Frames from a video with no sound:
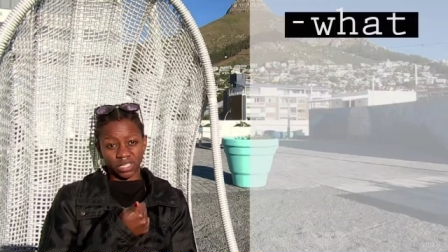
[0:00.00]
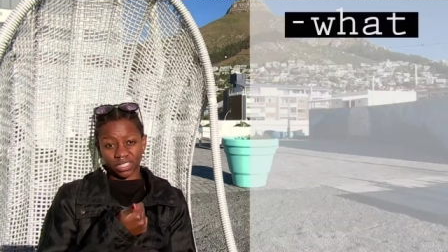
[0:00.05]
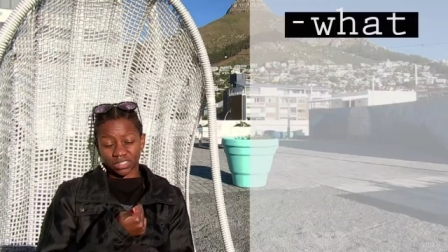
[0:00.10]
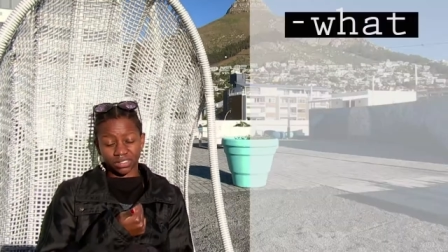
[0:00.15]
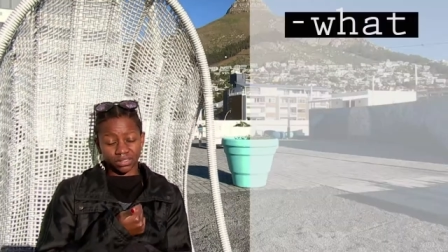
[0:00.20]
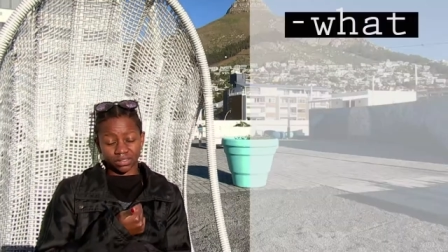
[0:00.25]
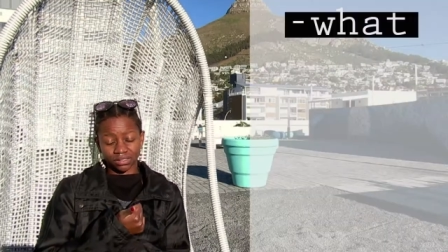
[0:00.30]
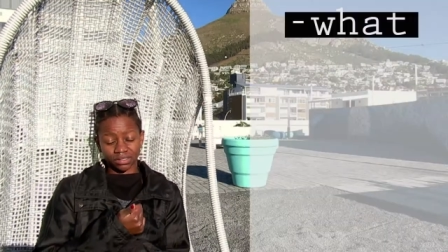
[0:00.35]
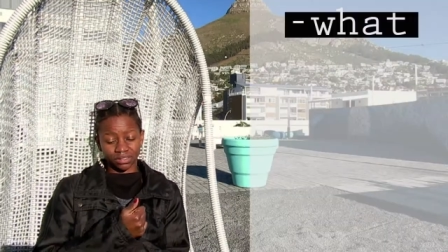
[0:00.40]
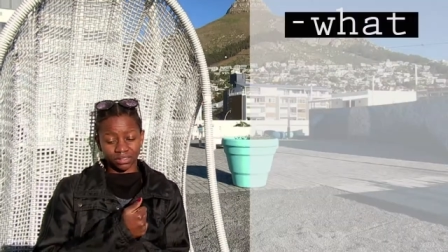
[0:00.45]

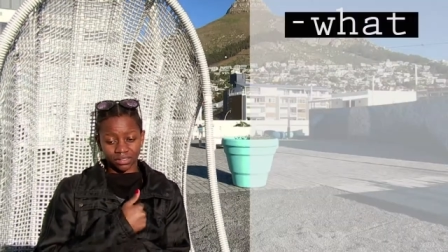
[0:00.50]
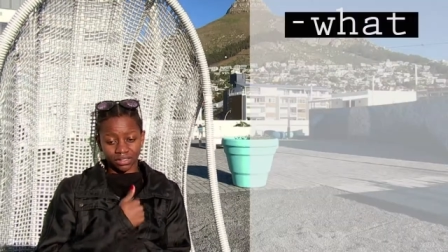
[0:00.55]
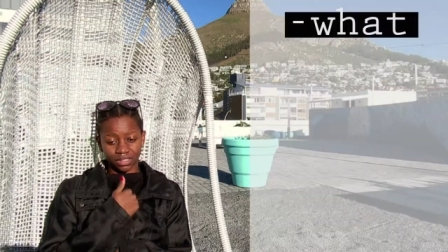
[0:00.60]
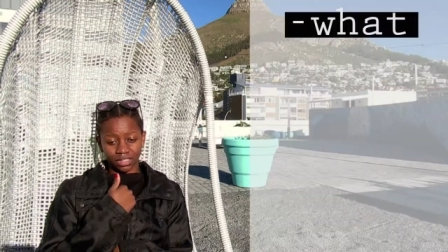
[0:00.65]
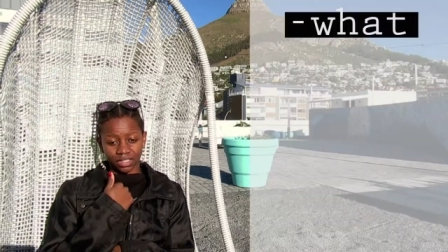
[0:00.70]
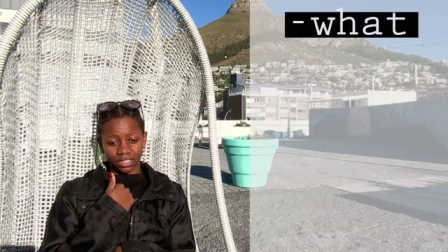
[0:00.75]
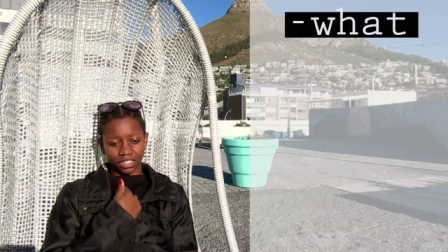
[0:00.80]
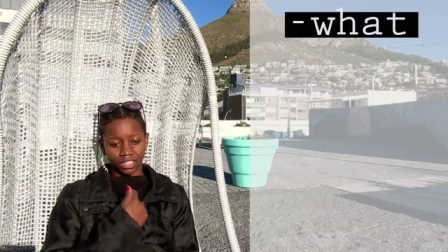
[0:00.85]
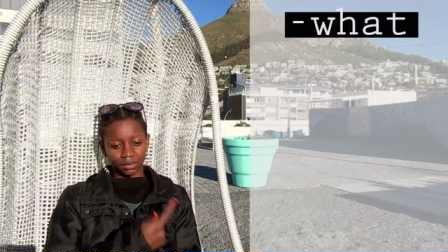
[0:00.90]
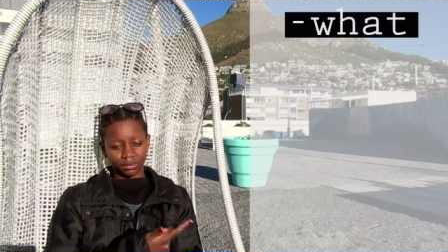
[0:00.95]
what.
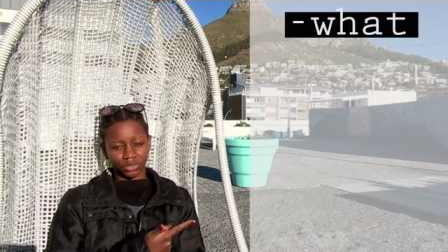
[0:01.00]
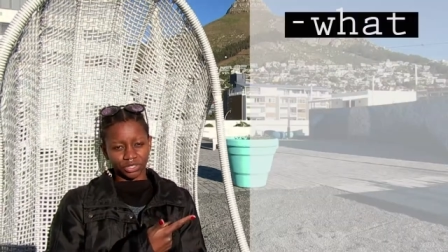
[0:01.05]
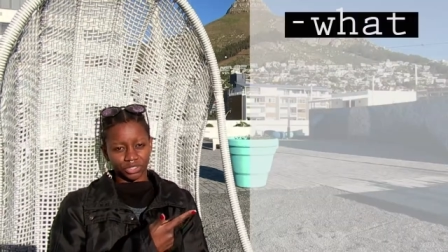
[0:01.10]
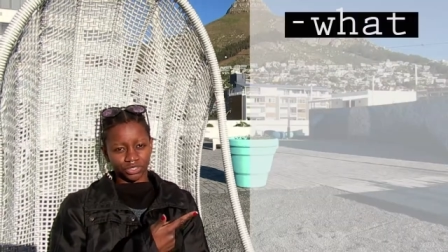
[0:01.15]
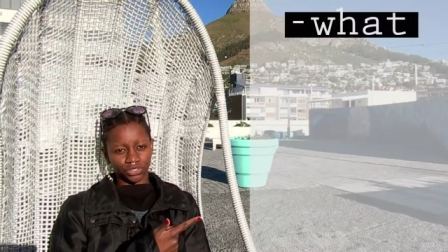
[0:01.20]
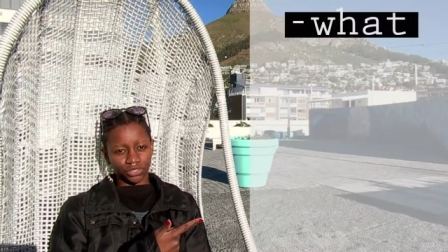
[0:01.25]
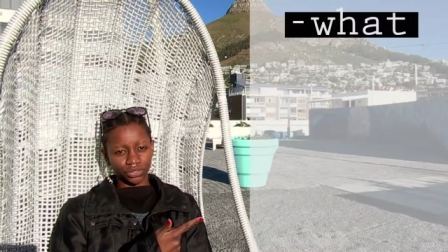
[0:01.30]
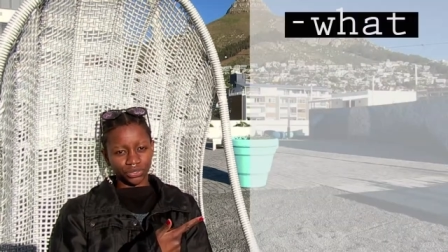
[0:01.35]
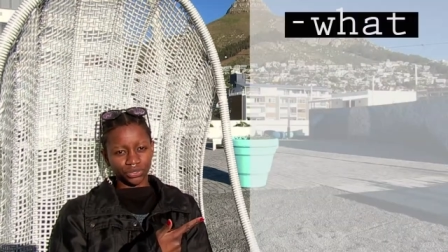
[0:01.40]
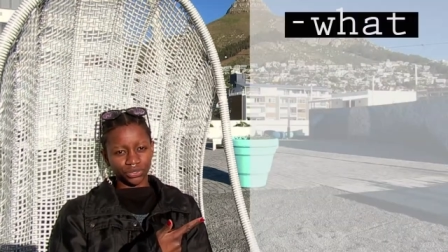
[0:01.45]

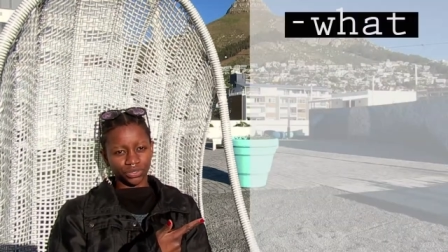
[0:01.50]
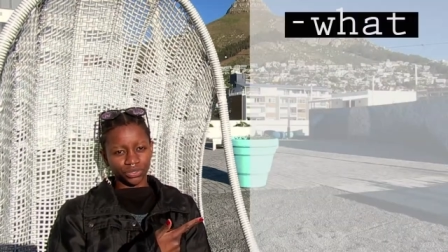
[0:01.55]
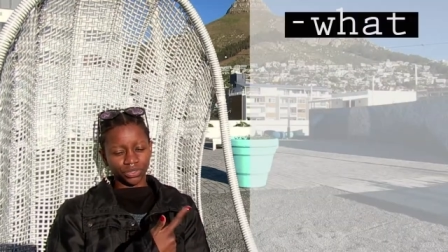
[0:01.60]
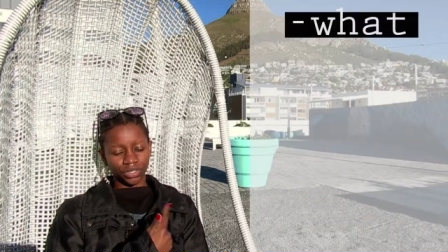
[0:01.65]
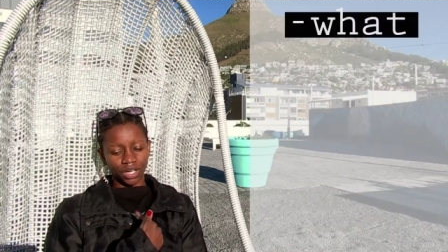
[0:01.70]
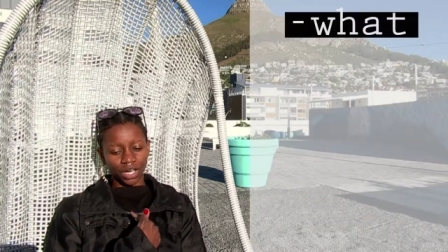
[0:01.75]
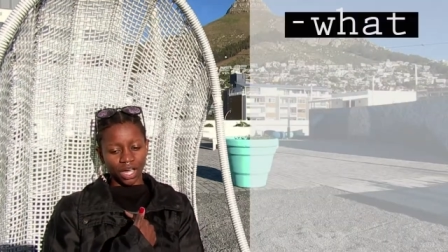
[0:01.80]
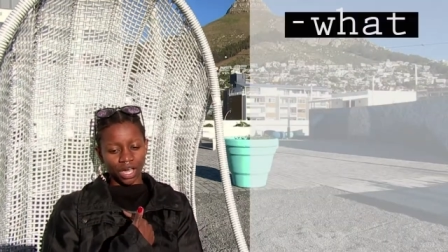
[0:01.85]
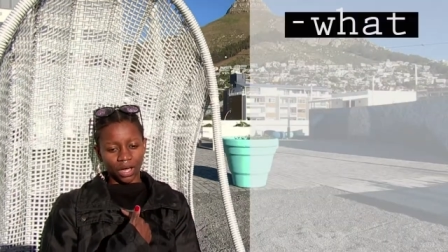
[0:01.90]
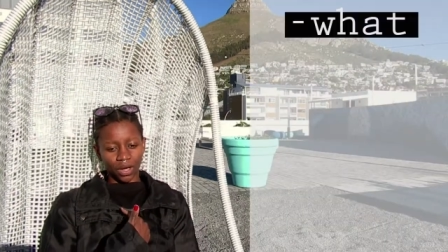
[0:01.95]
Number
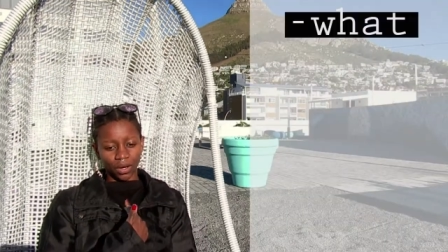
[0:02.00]
two,